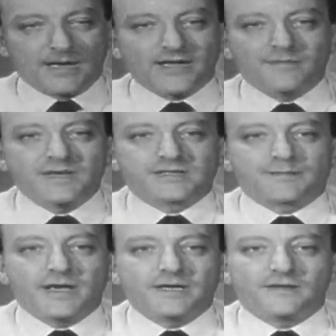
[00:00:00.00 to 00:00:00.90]
Let me
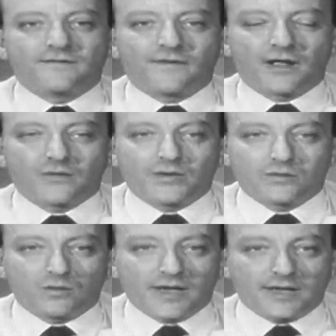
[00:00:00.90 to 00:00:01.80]
explain it the
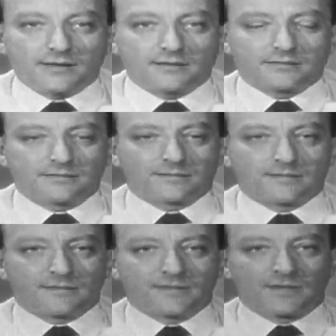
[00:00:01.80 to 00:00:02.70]
following way.
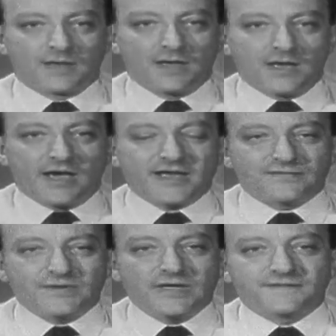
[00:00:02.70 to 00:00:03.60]

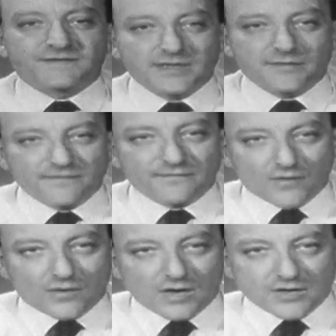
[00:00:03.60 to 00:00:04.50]
As we have seen
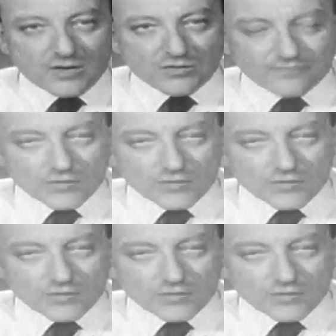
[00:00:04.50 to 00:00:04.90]
before on our